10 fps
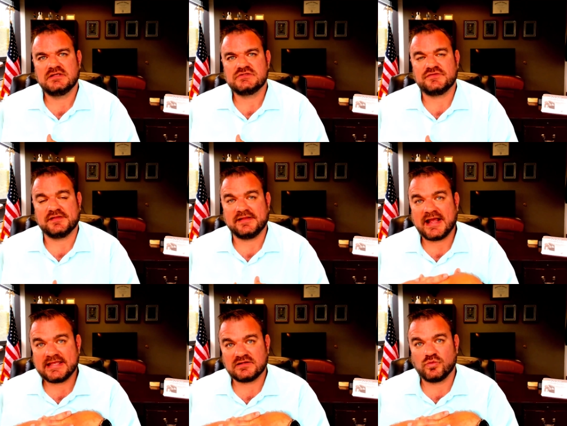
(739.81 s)
so that then
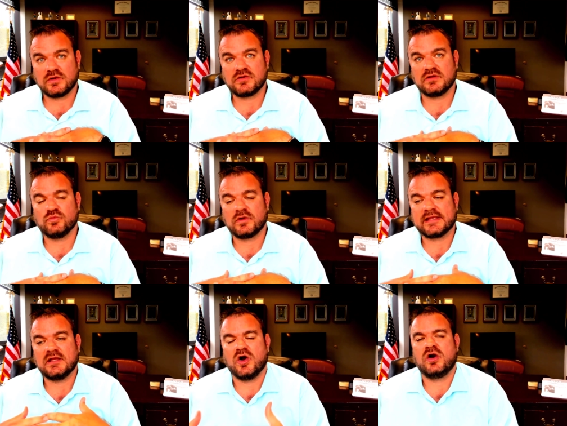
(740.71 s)
I can work on
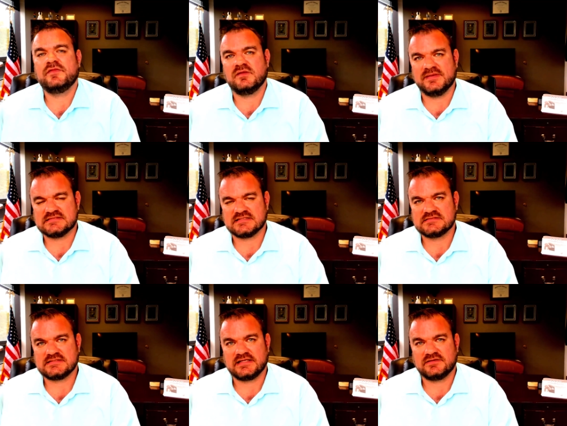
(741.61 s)
working on the
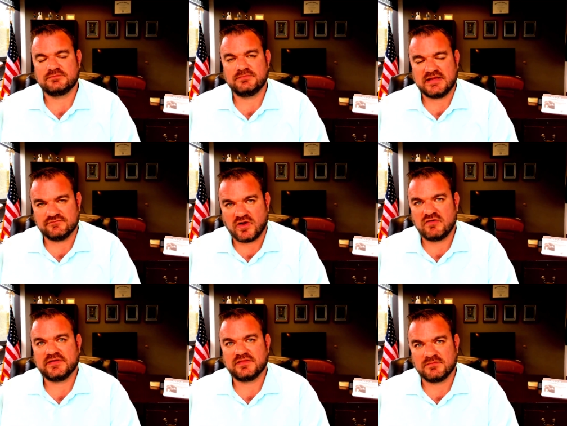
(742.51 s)
business and
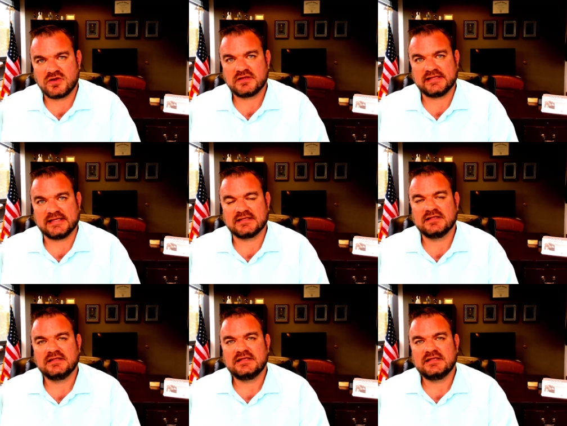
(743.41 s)
involving the marketing,